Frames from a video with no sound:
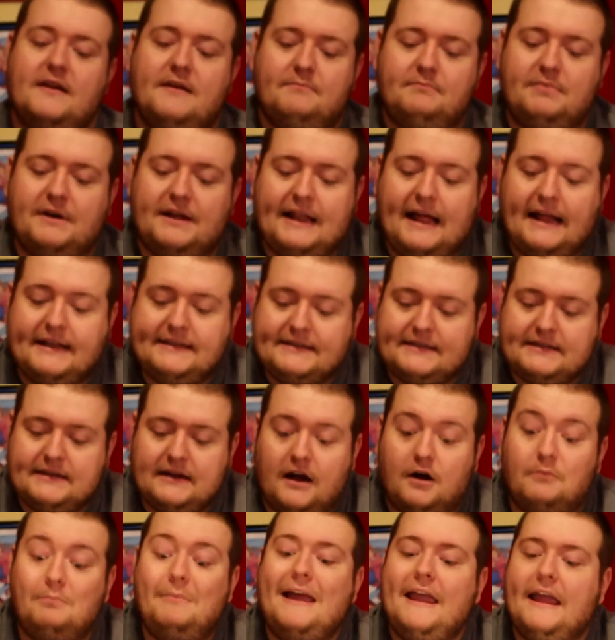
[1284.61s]
But that's
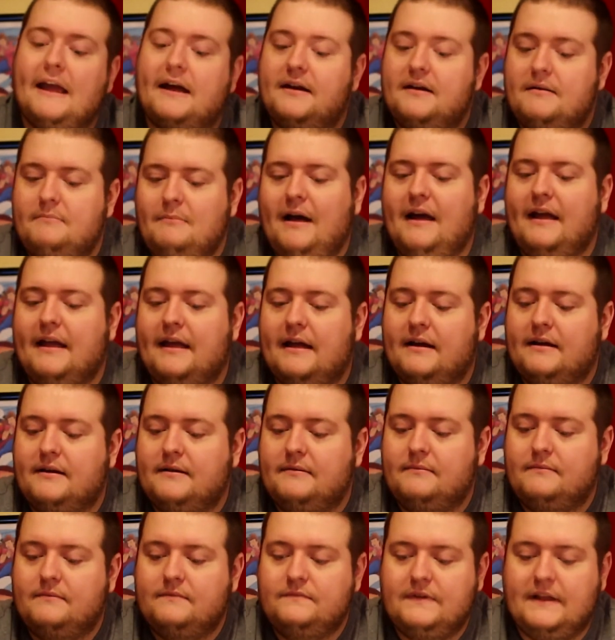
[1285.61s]
Maya.
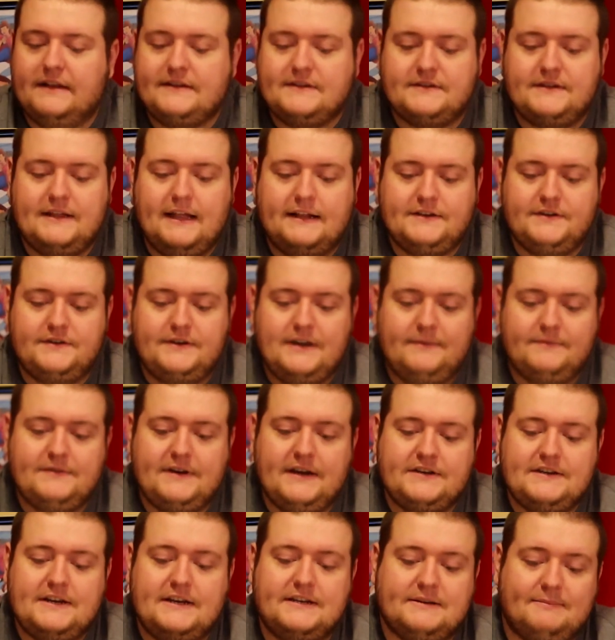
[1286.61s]
That's her name. She
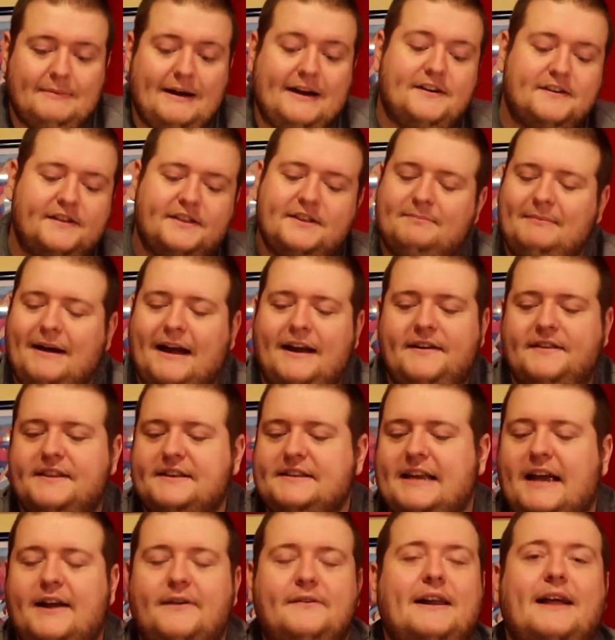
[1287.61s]
actually has it. Maya the
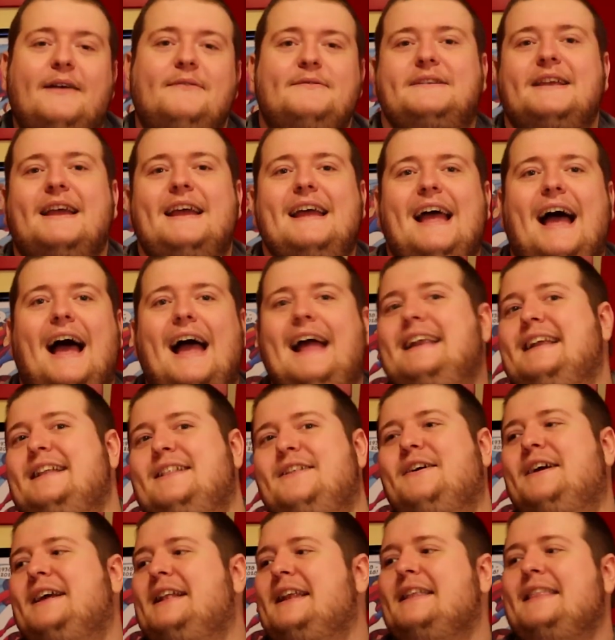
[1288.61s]
Siren. I didn't
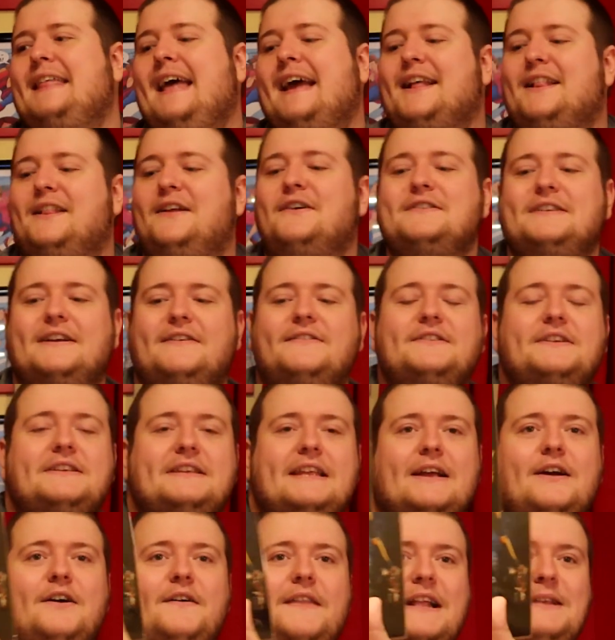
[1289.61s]
look at it that close. I was just
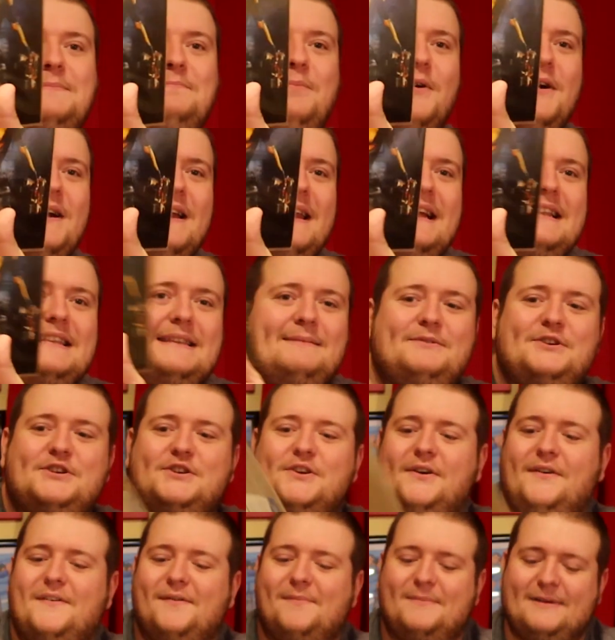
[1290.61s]
like, oh, that's Borderlands. Let me
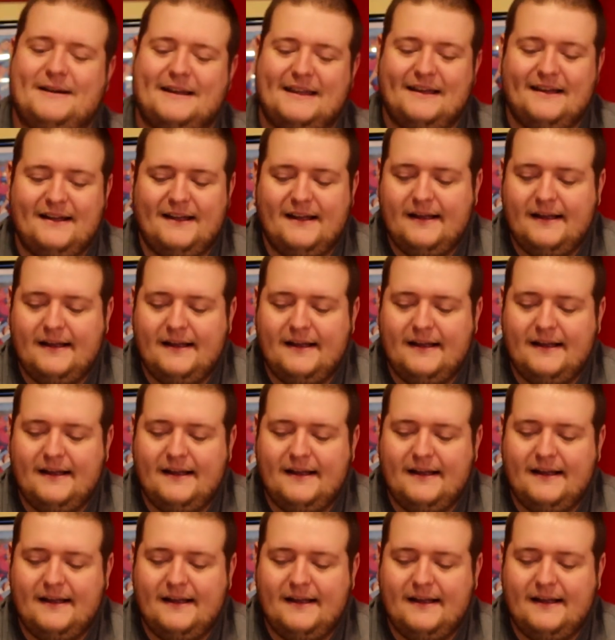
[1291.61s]
show everybody.